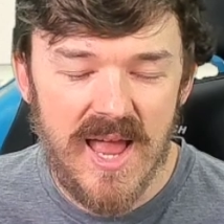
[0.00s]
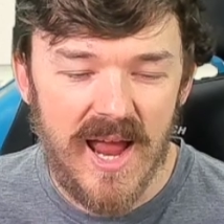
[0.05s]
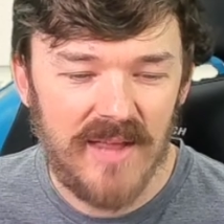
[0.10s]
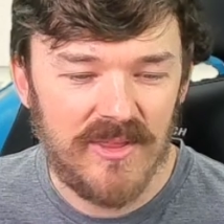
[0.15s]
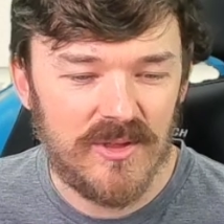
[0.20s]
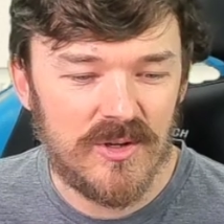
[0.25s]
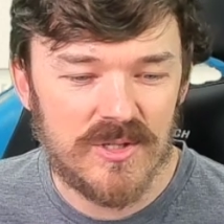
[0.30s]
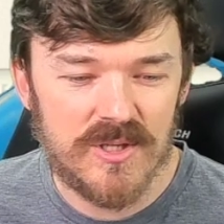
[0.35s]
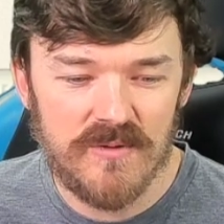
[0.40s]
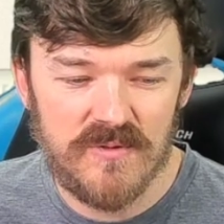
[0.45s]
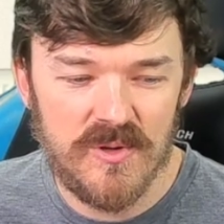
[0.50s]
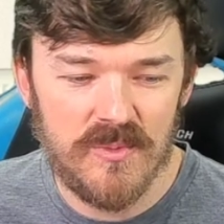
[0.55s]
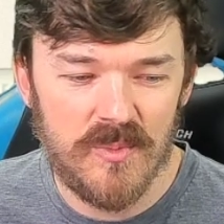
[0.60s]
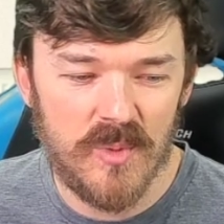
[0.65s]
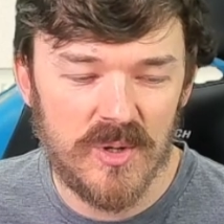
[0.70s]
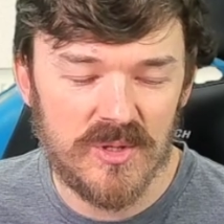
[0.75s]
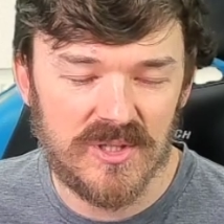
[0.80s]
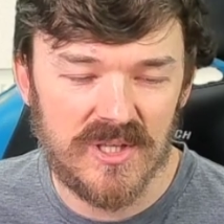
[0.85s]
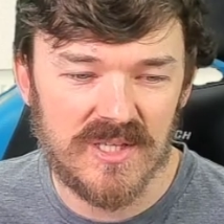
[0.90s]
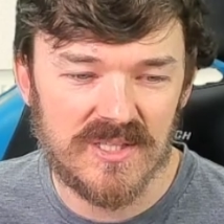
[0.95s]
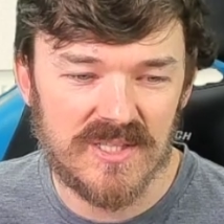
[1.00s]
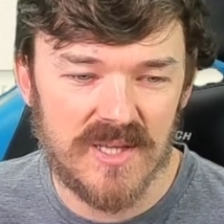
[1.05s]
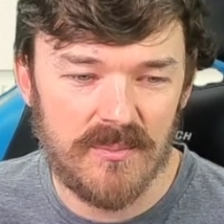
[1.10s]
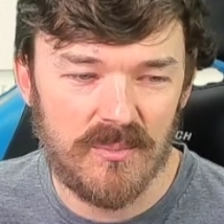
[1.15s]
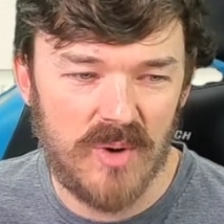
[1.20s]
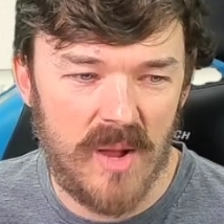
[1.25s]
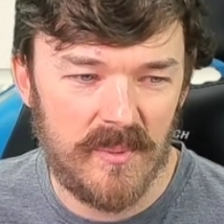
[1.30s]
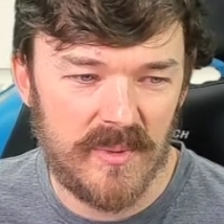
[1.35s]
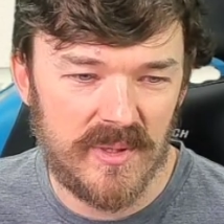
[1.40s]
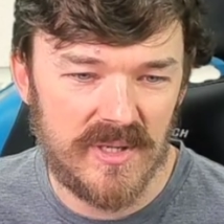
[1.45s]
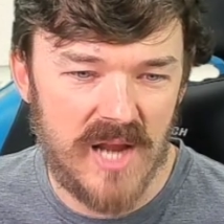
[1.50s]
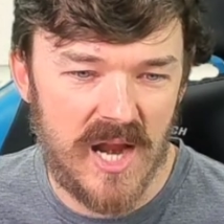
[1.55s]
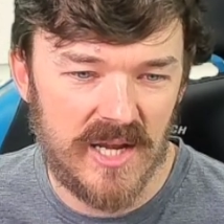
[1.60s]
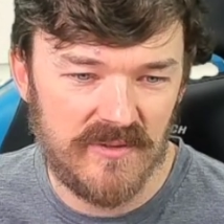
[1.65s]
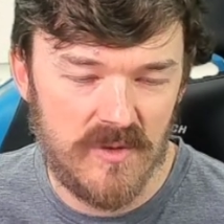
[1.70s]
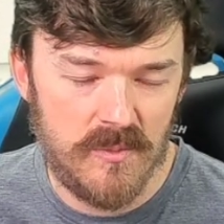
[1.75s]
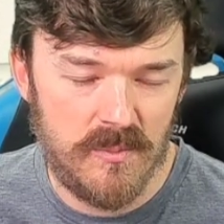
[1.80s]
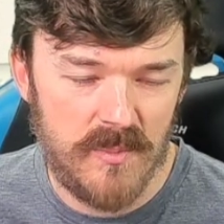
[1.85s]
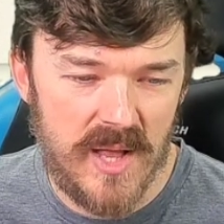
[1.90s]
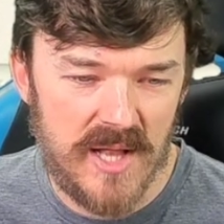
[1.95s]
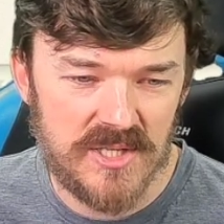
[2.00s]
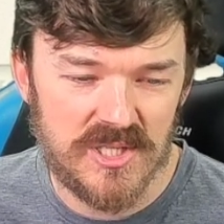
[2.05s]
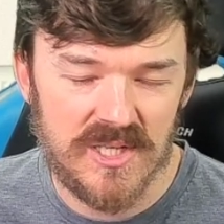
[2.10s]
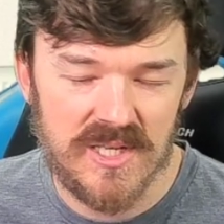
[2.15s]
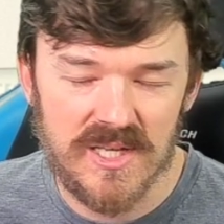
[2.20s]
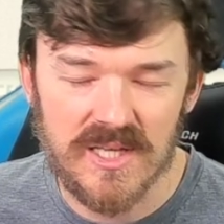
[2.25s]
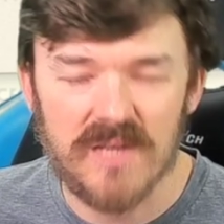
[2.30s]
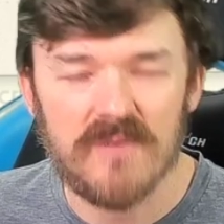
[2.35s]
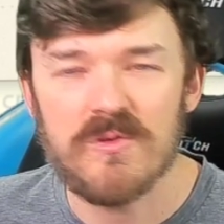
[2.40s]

And there's a few more things I'm probably not even mentioning.